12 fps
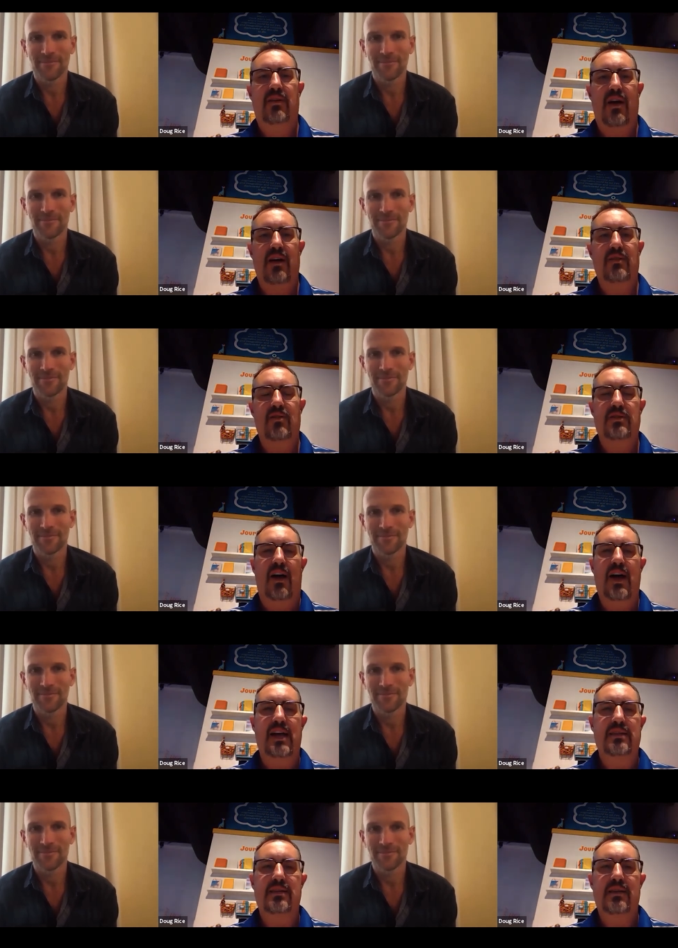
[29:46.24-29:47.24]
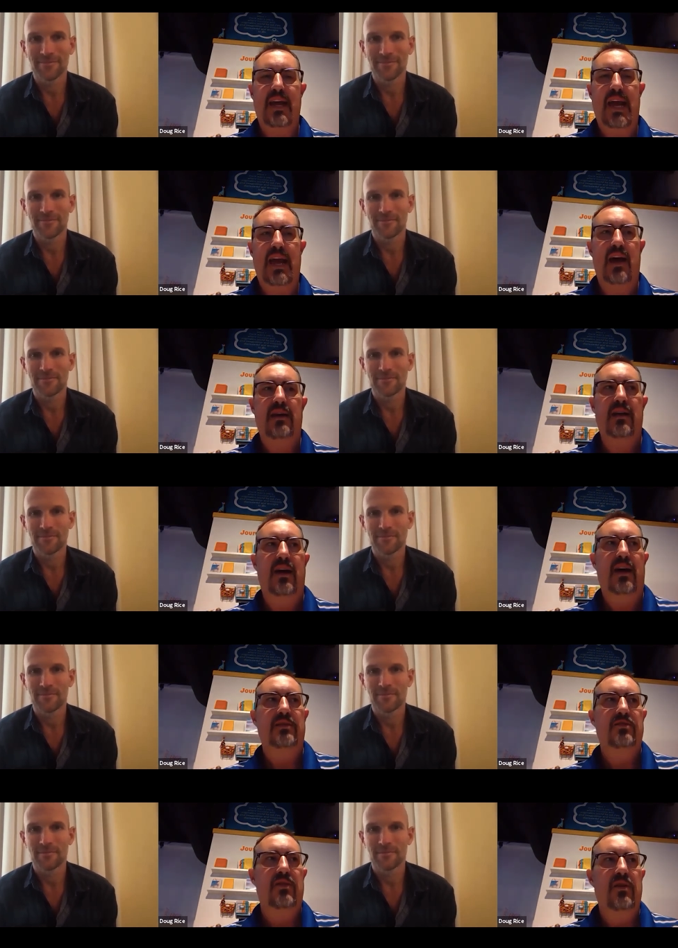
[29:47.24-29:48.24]
Speaker 1: along those lines. And
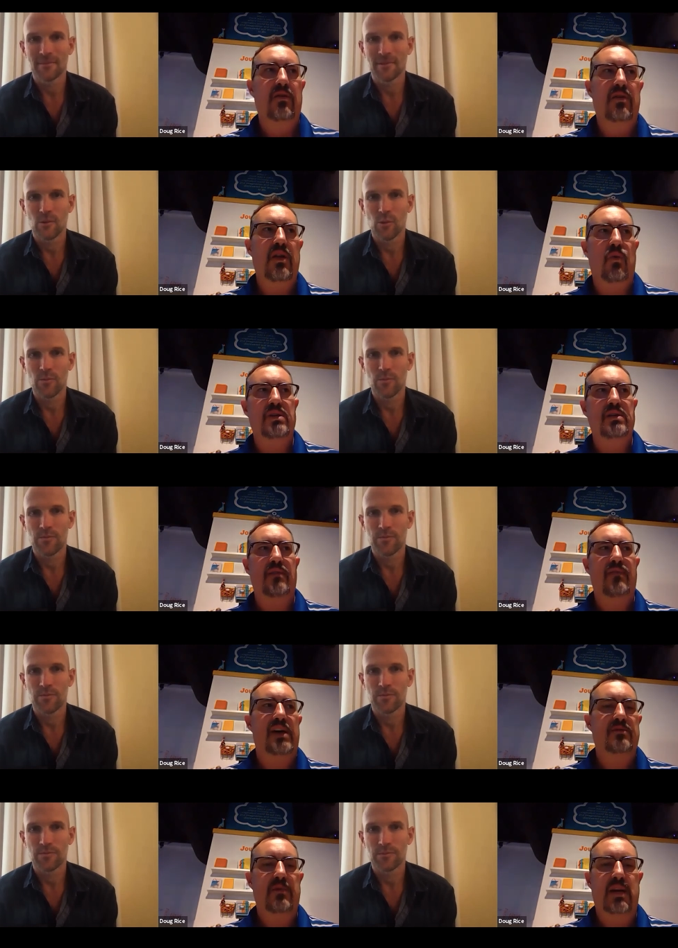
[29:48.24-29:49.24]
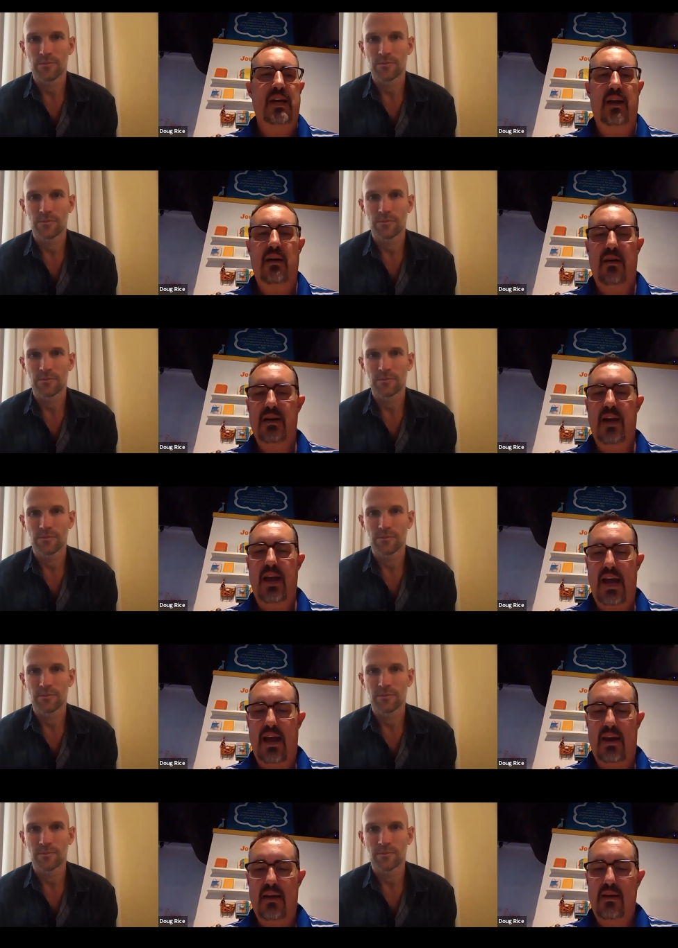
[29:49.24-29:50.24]
uh, so there there was an investment here, and
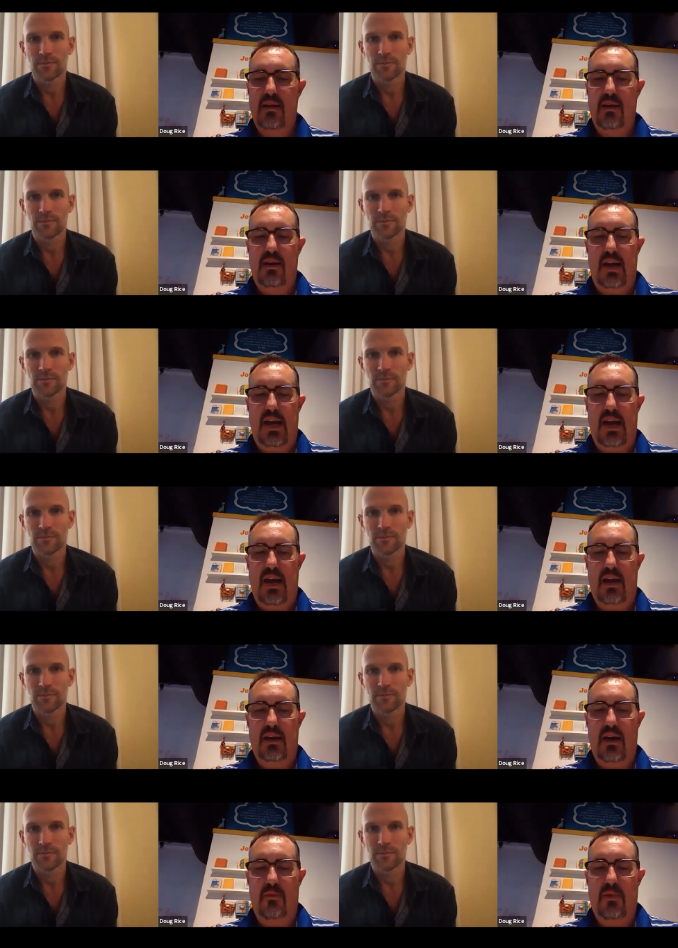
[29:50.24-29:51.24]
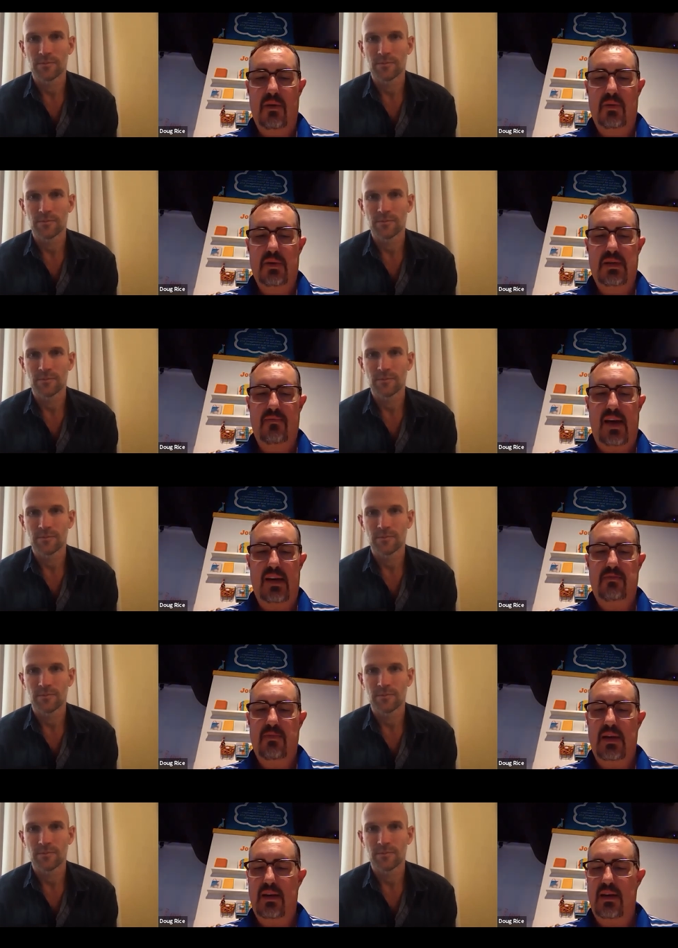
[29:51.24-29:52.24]
and and uh, but it was an
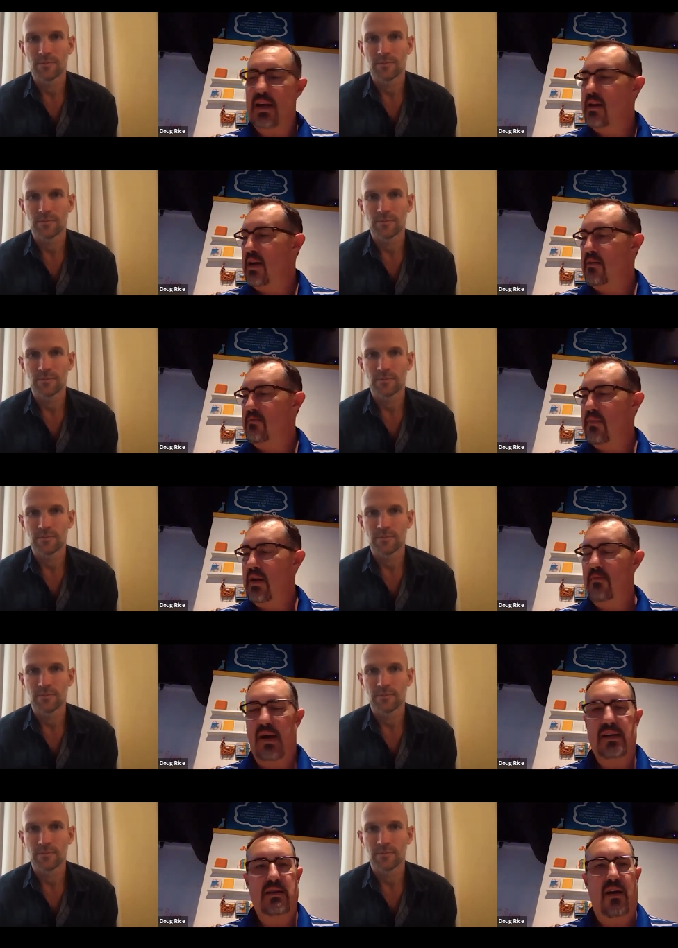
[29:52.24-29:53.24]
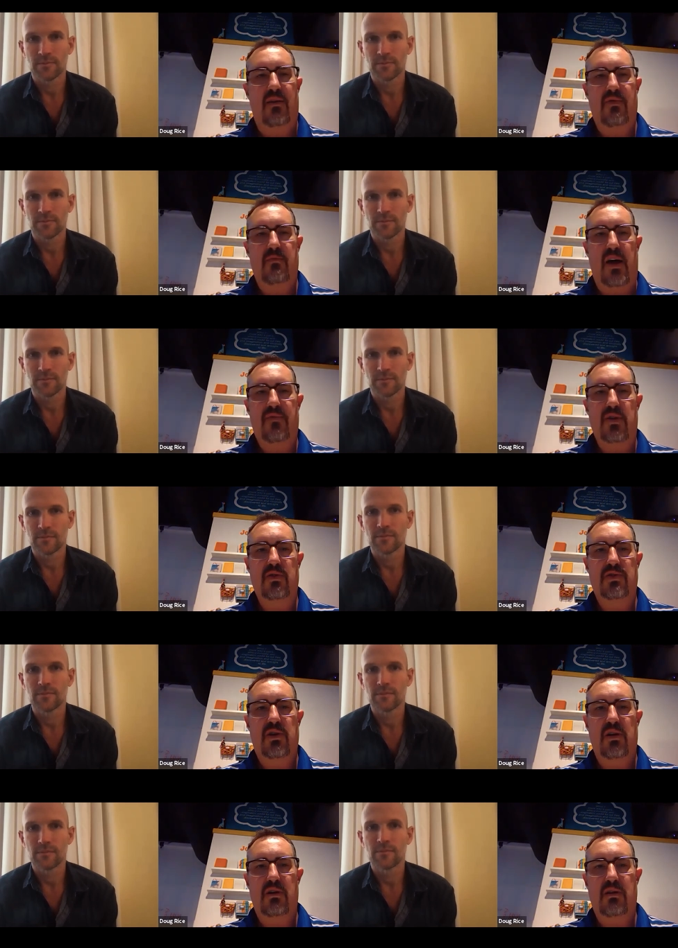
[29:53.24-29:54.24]
investment in, in in myself and my
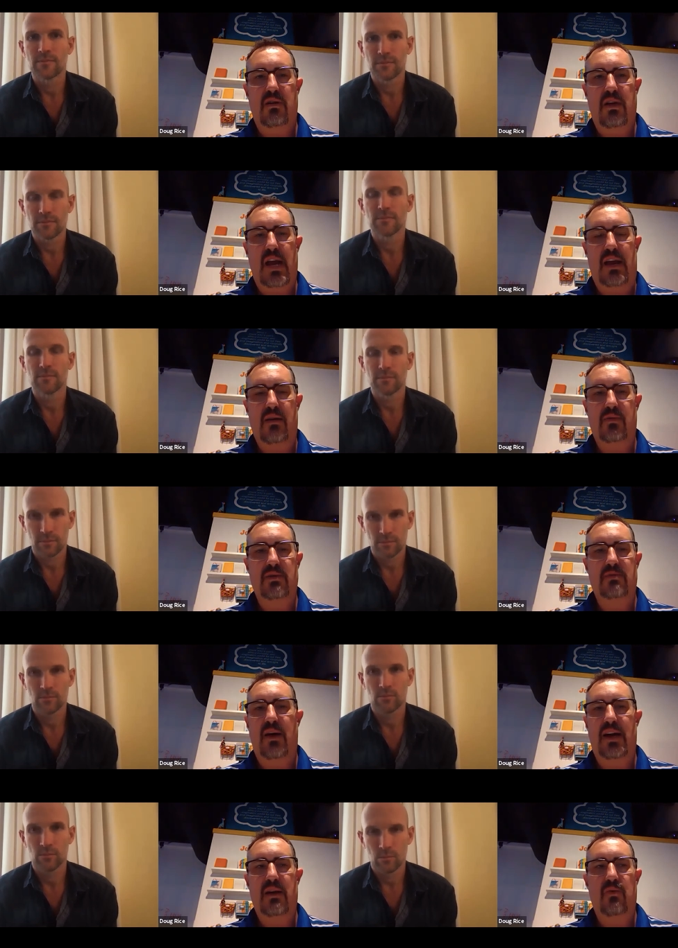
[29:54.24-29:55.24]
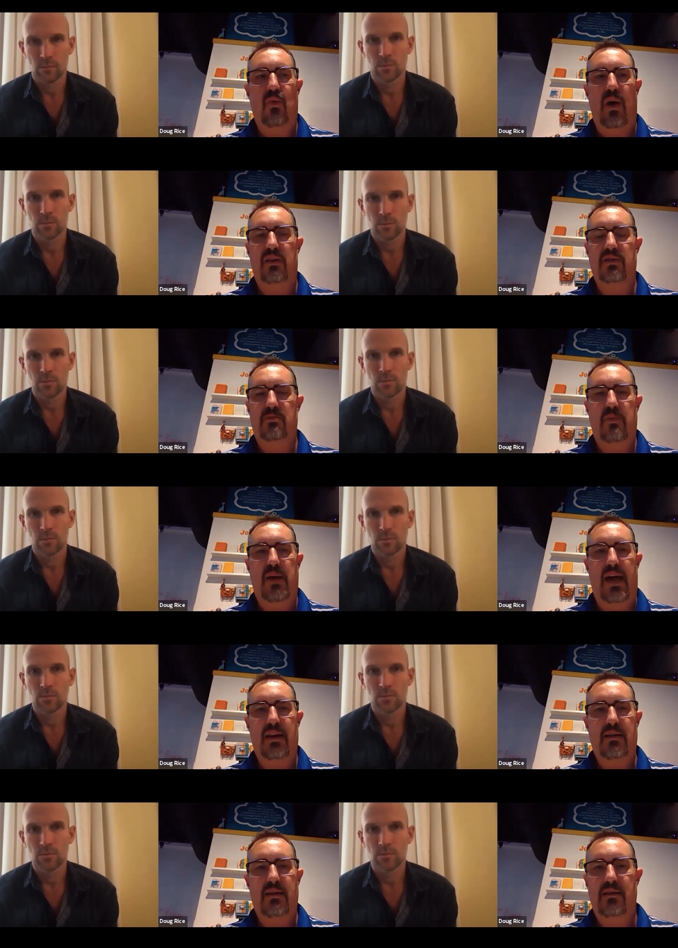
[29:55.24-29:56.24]
future, and it was money well
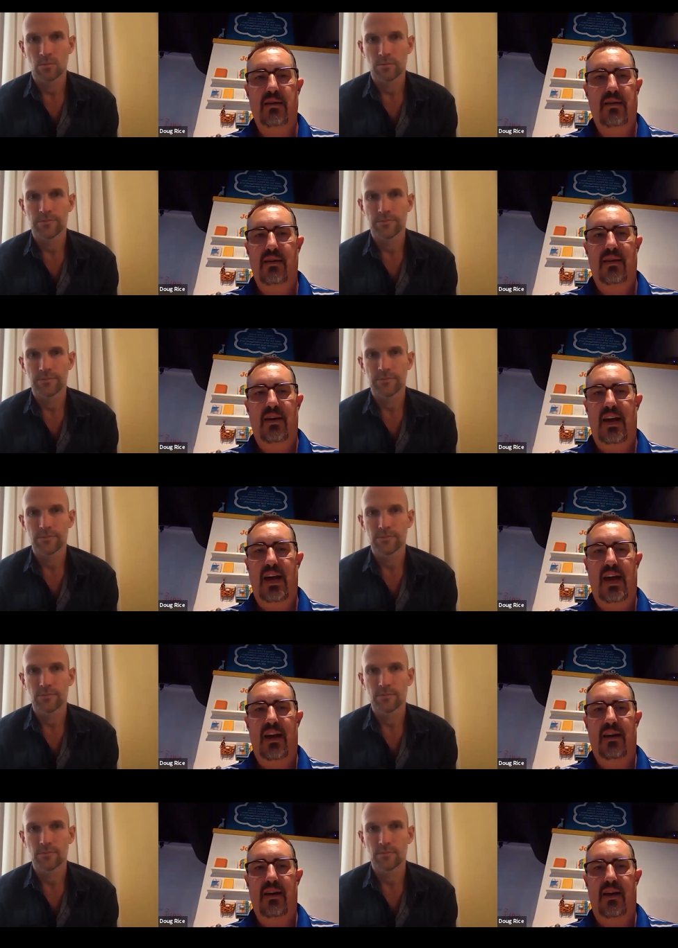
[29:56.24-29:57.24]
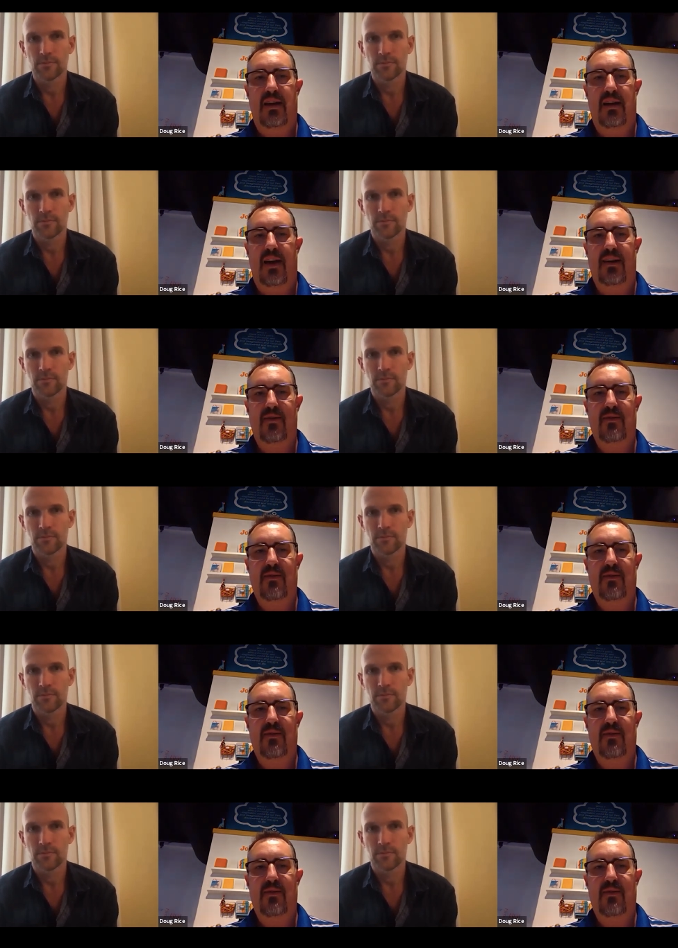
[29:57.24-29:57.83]
spent. And uh, I don't,